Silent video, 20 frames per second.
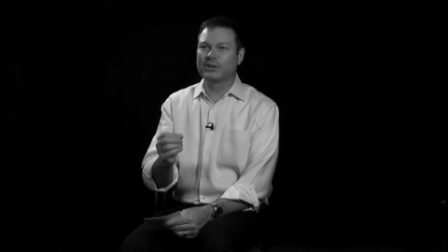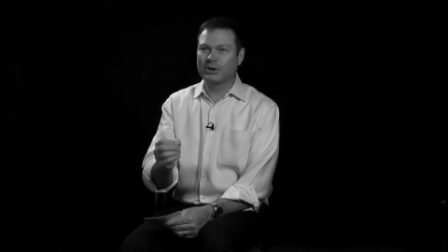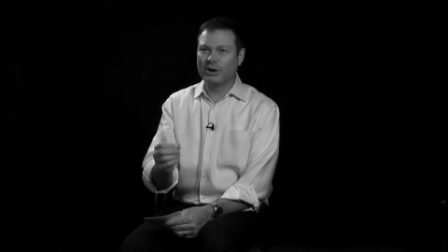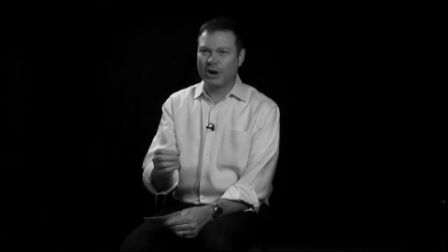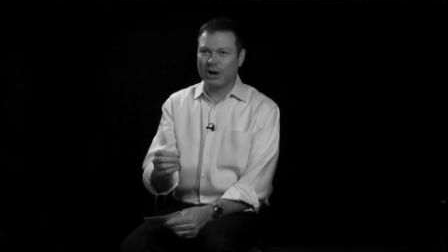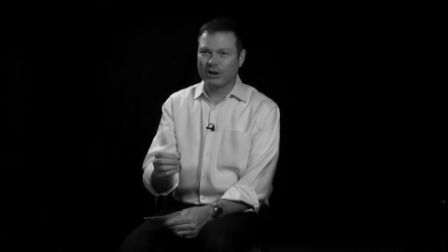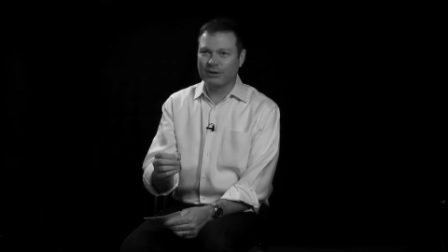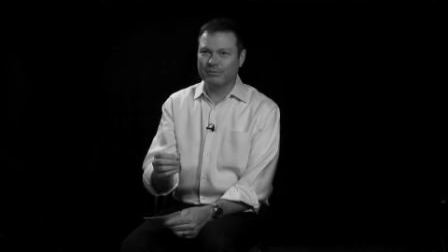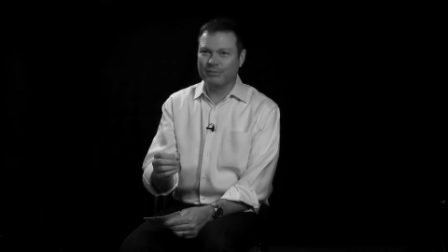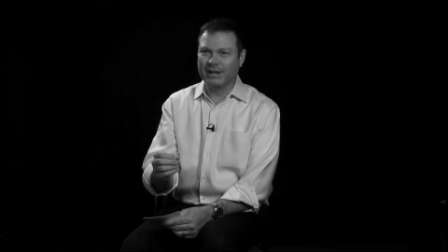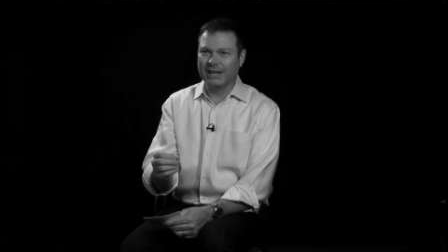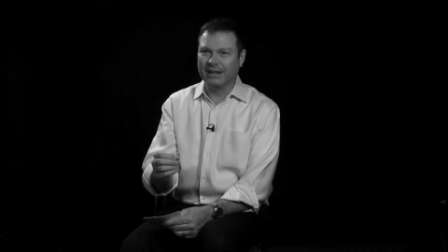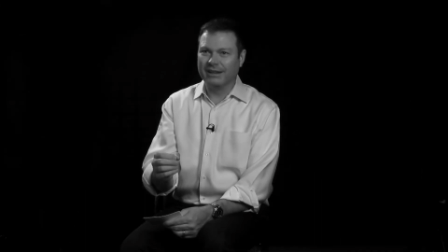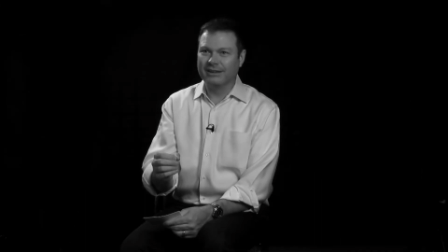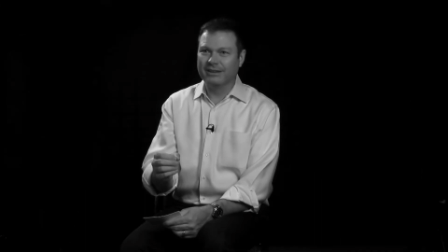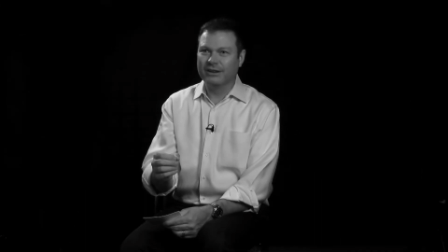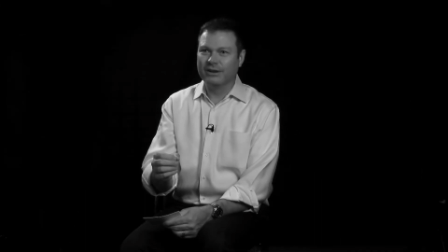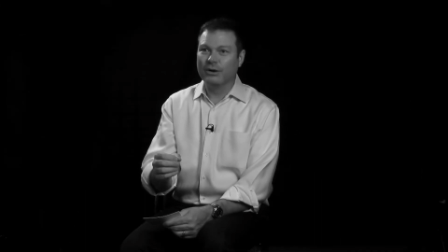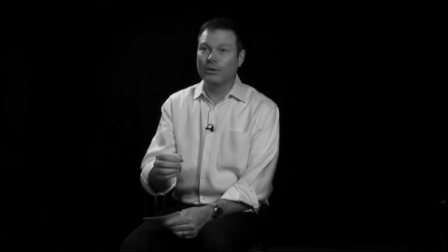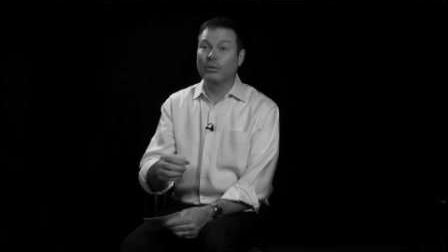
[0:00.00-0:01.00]
their heartbeat,
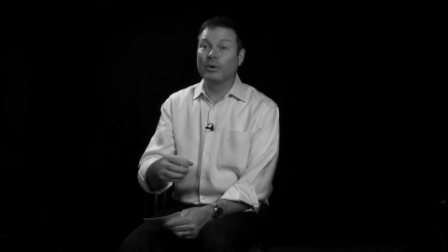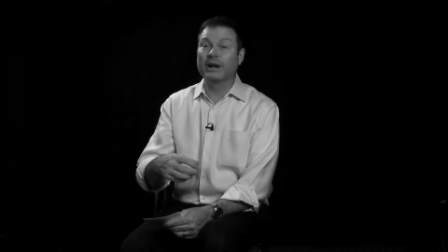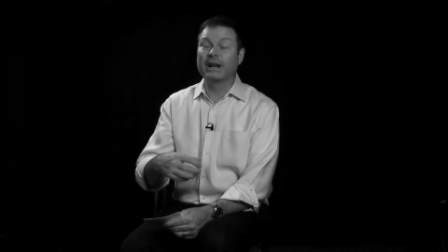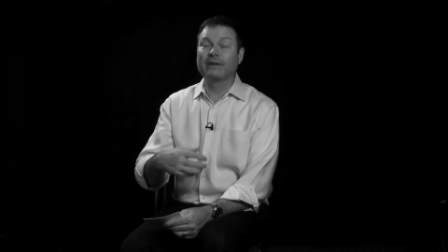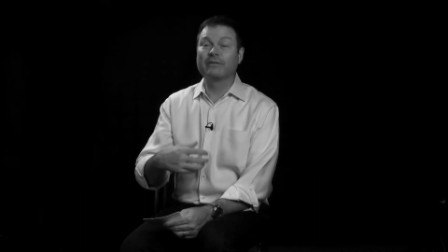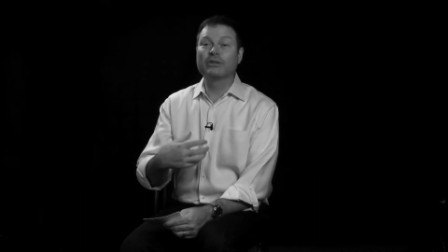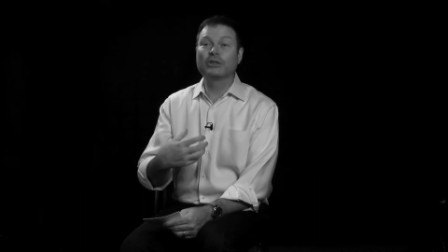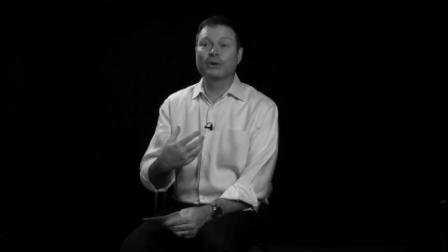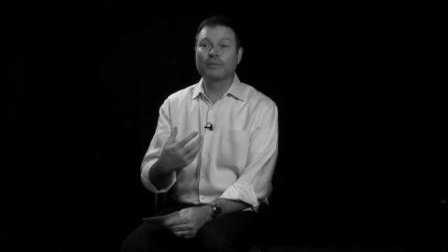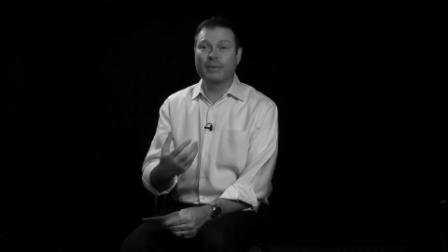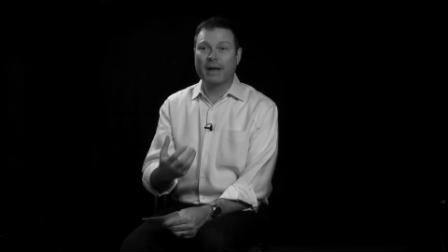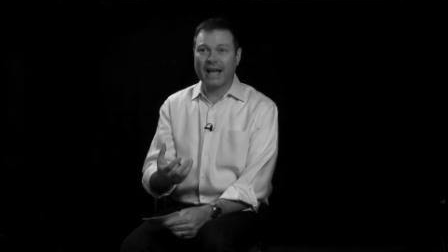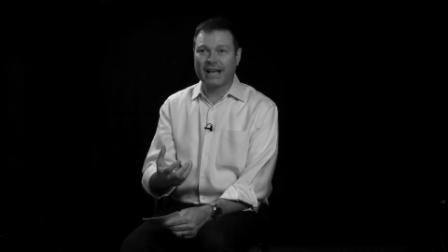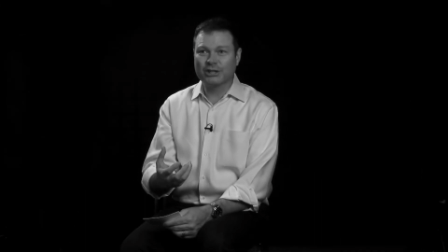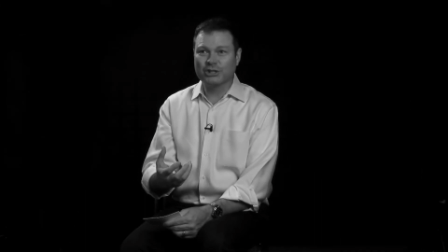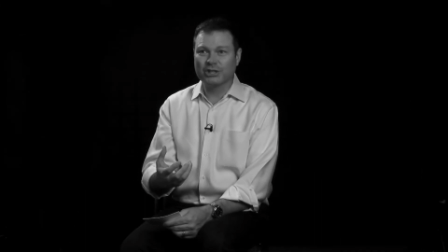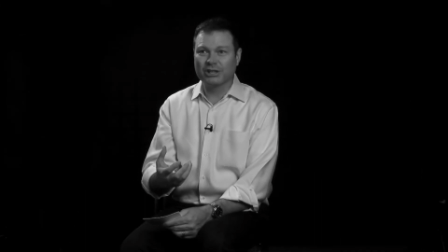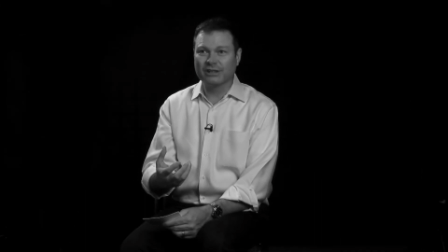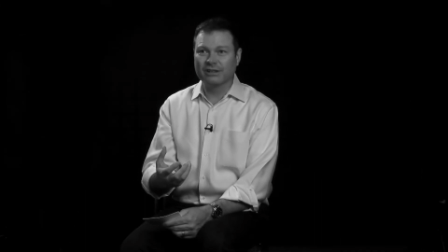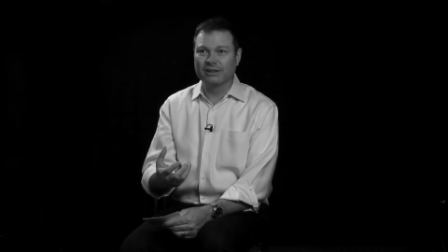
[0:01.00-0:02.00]
whatever their
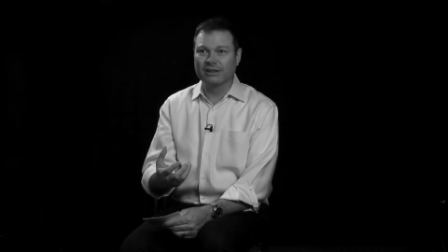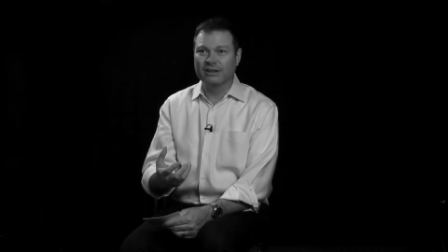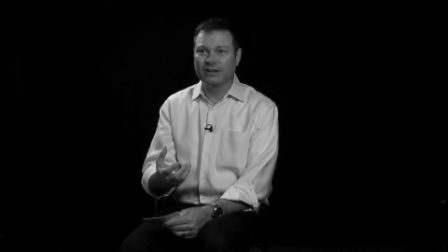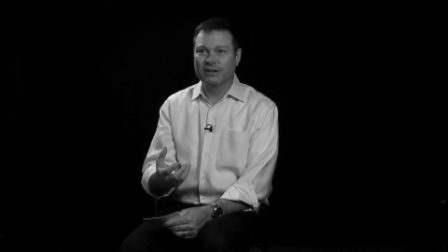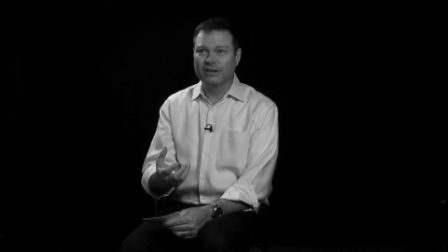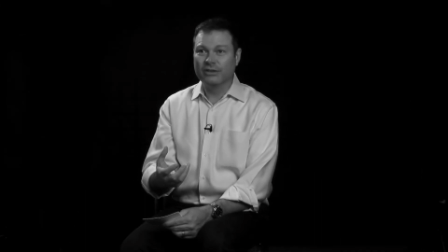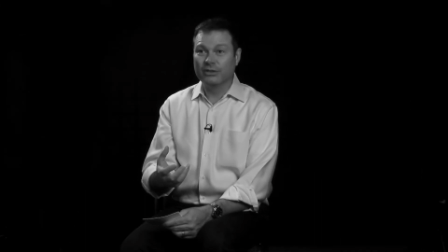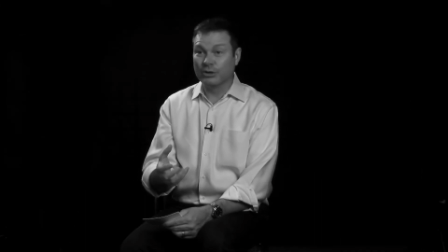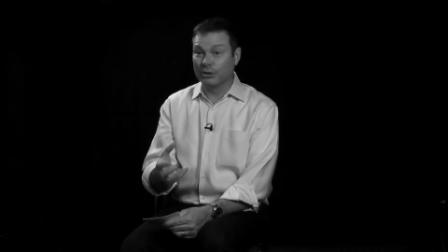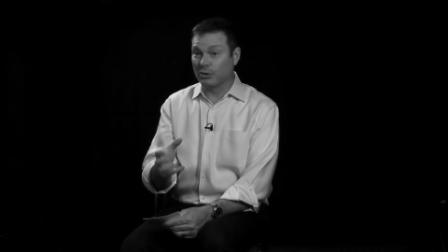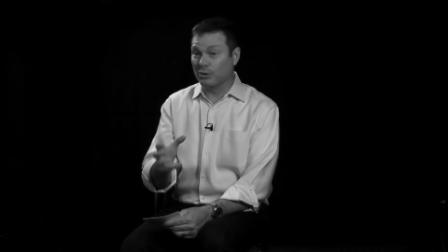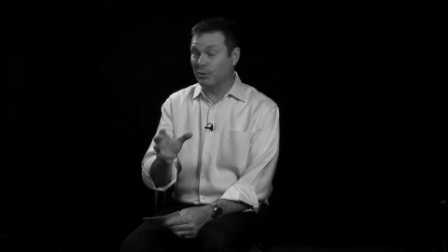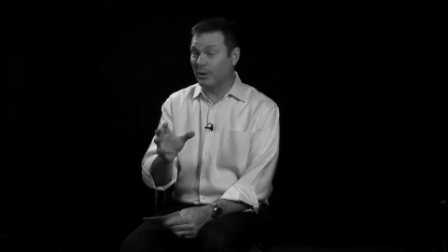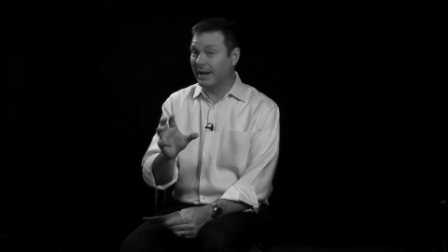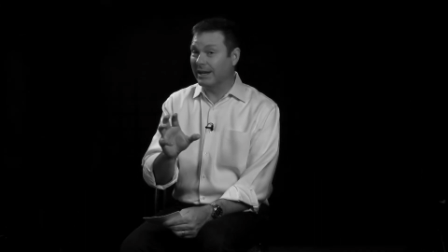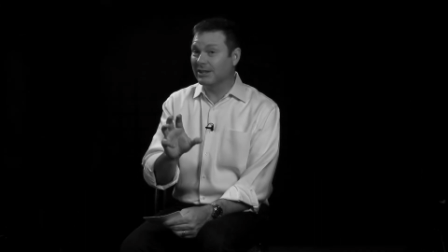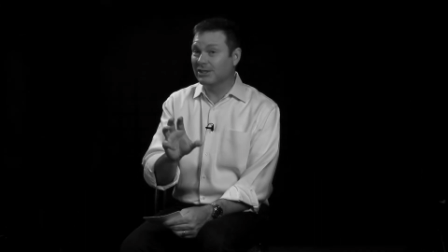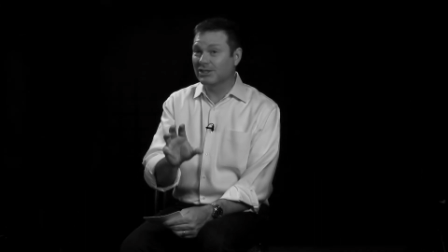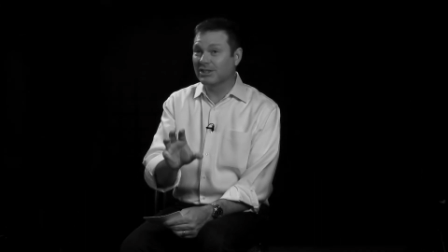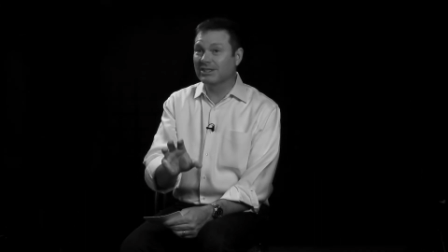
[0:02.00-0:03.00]
passion, their
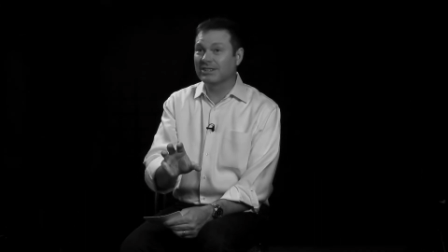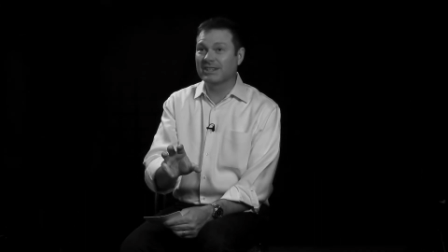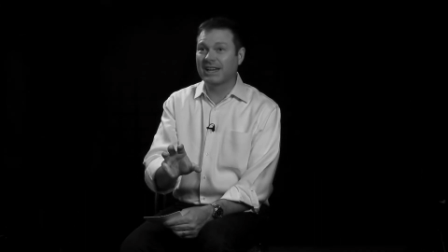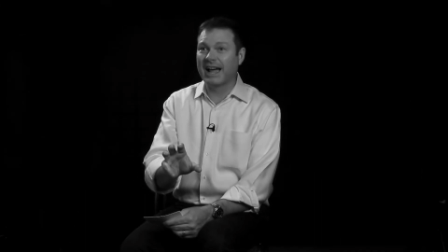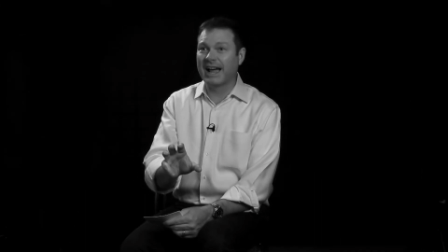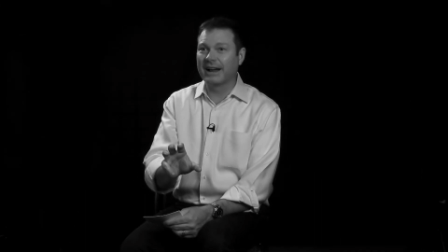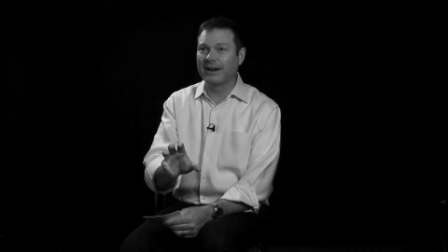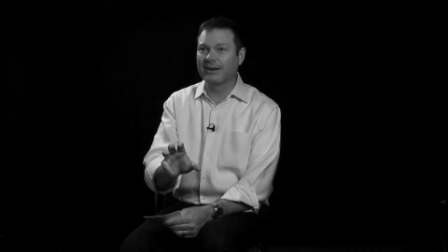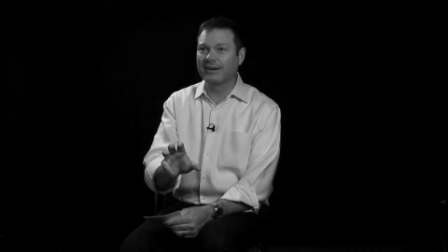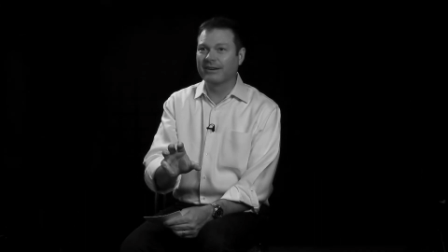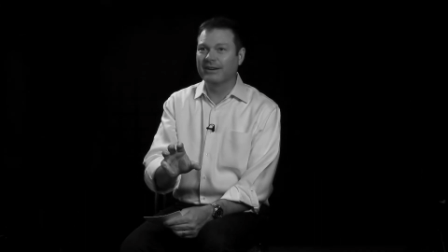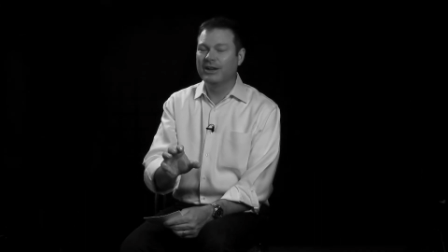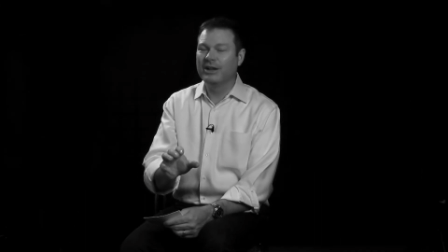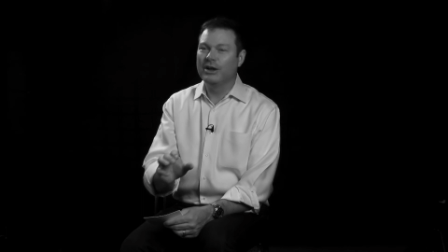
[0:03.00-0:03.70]
greatest desire,